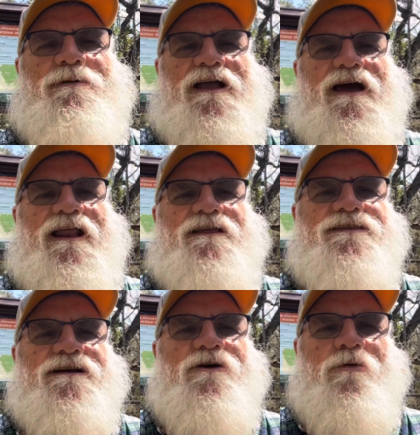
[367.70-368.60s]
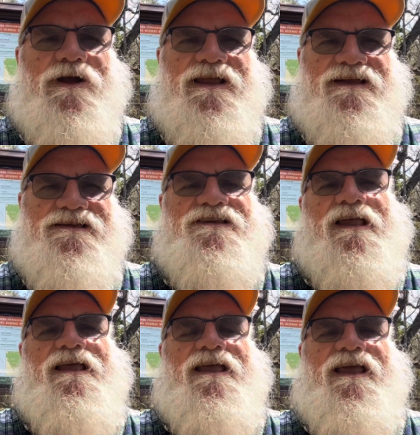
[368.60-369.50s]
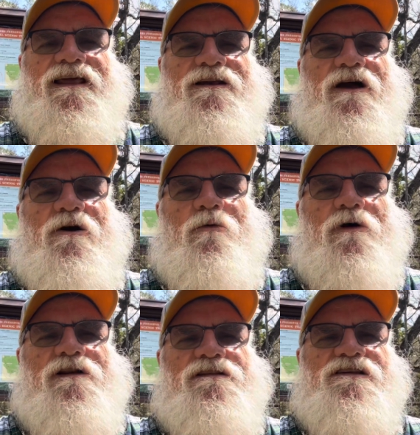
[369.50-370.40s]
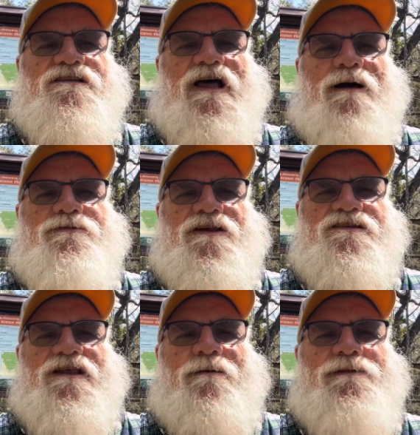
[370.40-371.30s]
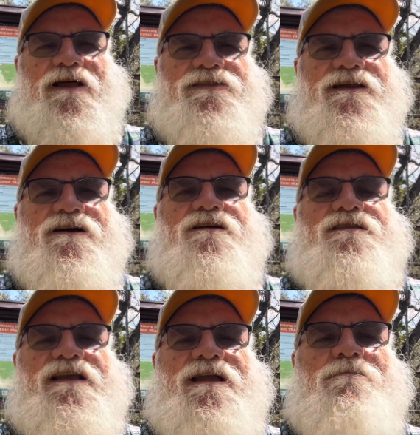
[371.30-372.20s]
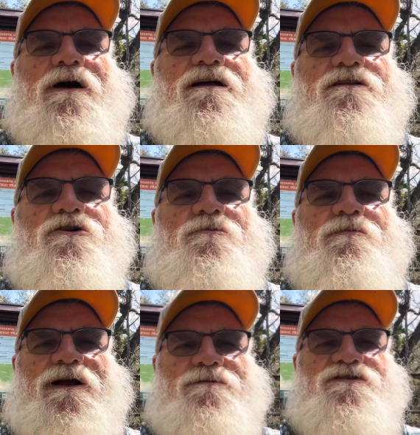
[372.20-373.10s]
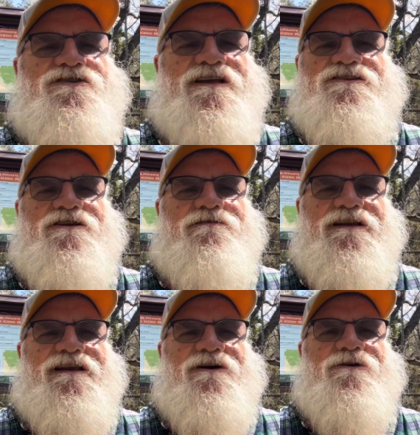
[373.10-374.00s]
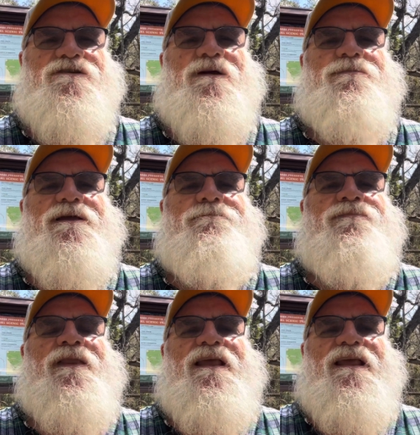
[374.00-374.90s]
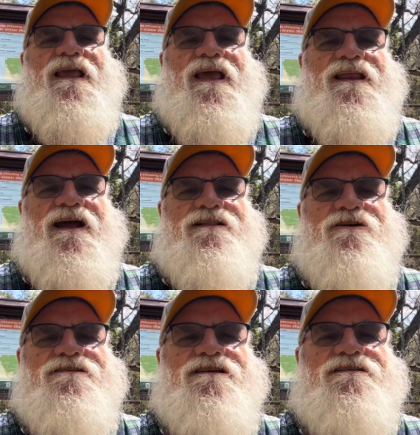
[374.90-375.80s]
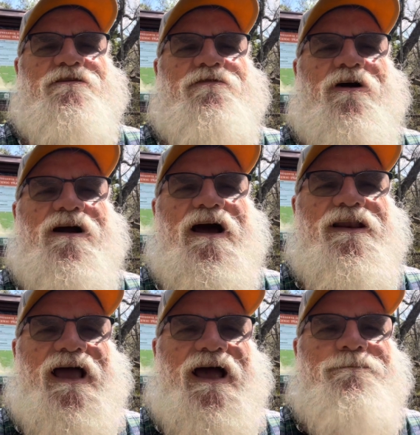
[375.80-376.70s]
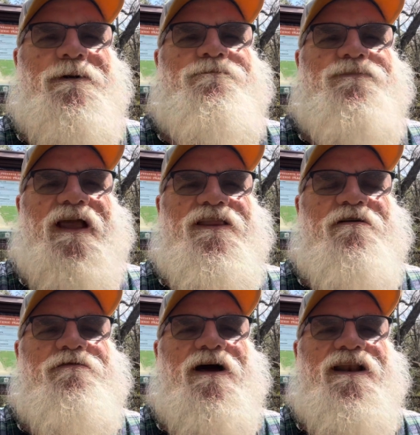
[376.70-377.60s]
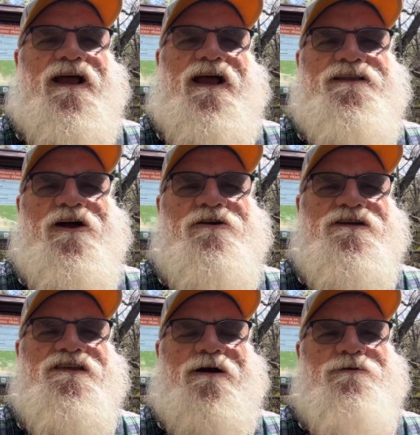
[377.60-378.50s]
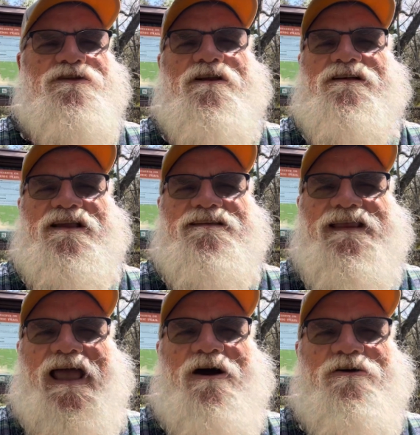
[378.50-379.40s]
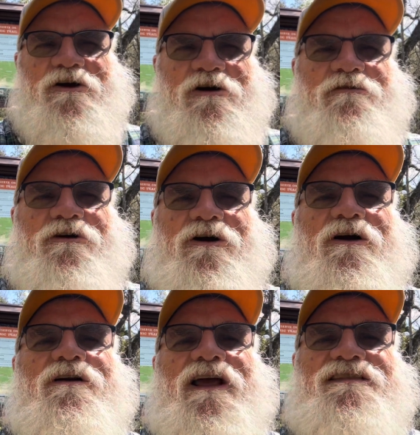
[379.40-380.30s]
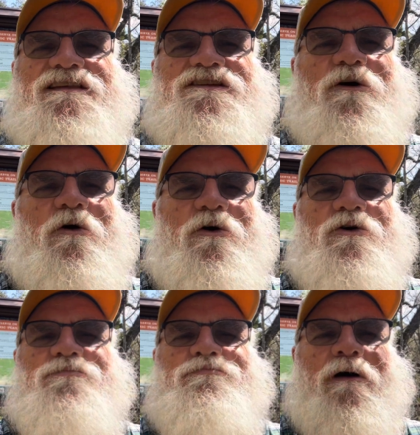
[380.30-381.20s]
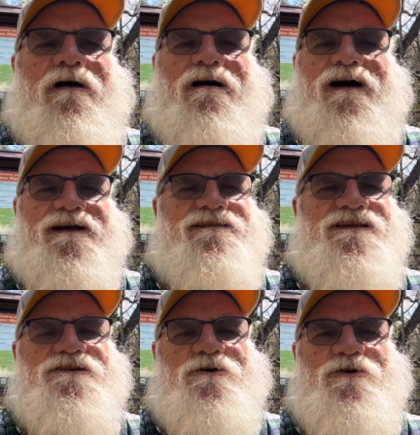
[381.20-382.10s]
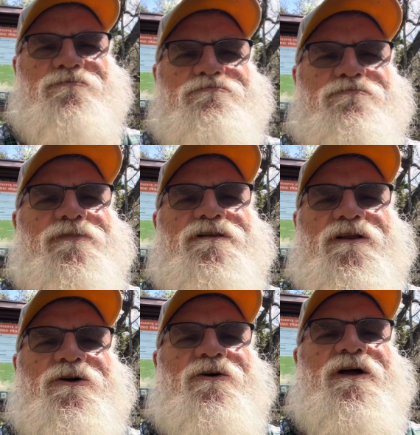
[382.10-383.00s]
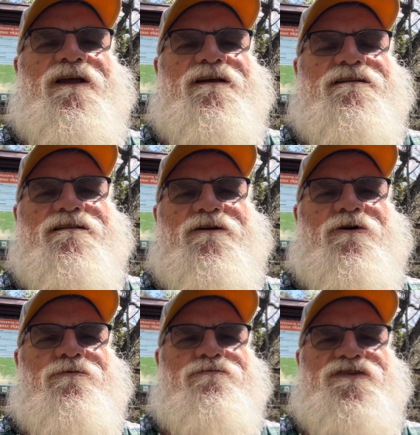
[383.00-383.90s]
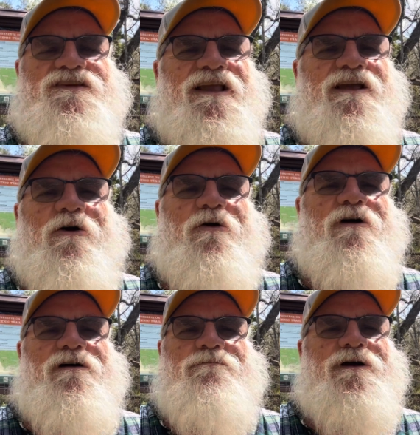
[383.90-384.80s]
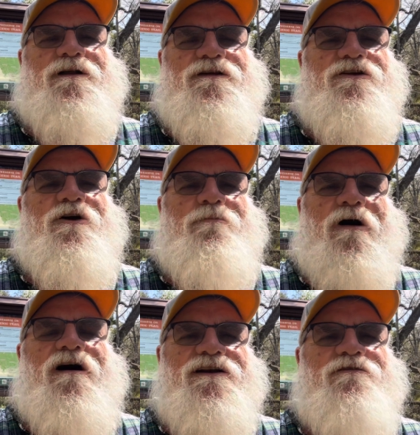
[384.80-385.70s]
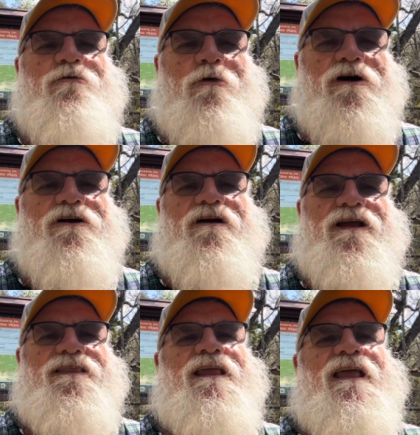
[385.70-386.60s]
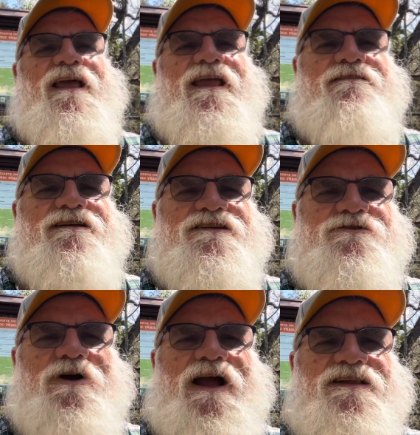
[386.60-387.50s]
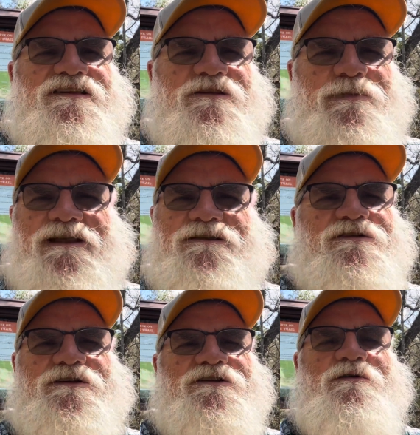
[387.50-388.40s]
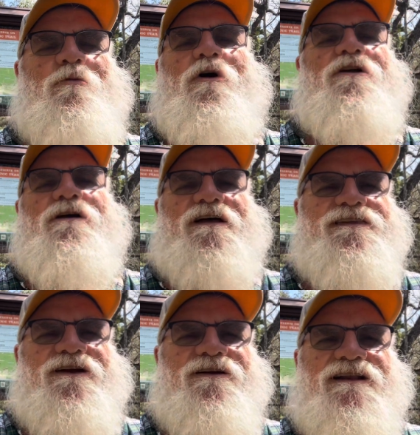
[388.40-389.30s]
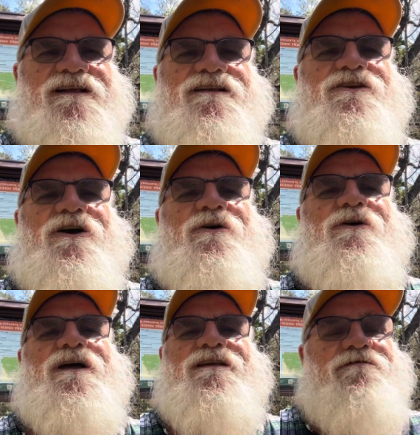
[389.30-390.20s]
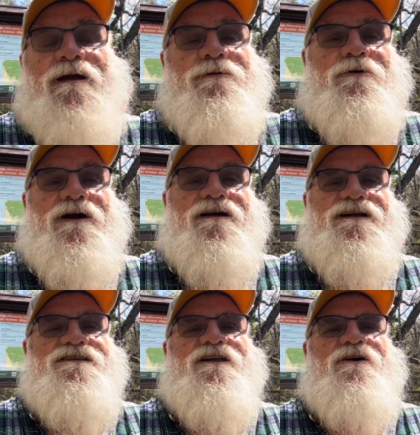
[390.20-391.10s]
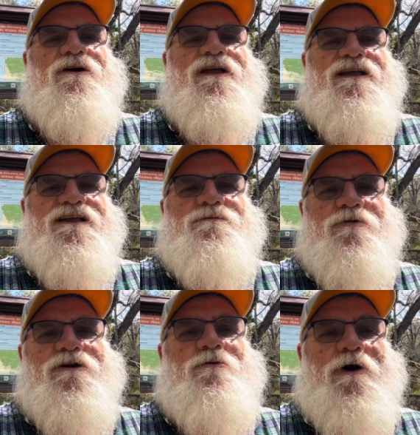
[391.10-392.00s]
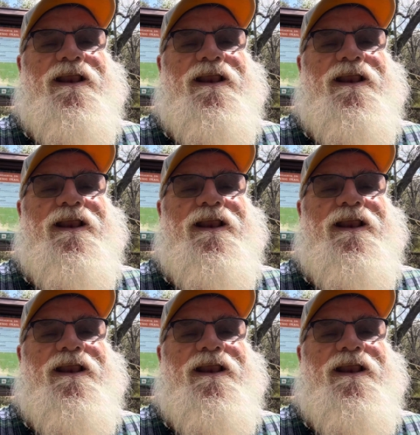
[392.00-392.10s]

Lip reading: got out there a ways, and one of the stops, I stopped out there at the 8 Mile Loop, and I was changing the video or something, and I looked at the Far Out app, and I noticed I was looking down over like this old pond, this old little sinkhole, but you know, pond of water, and even as dry as it's been, there's still some water out there in it, you know, in February, so it's pretty wet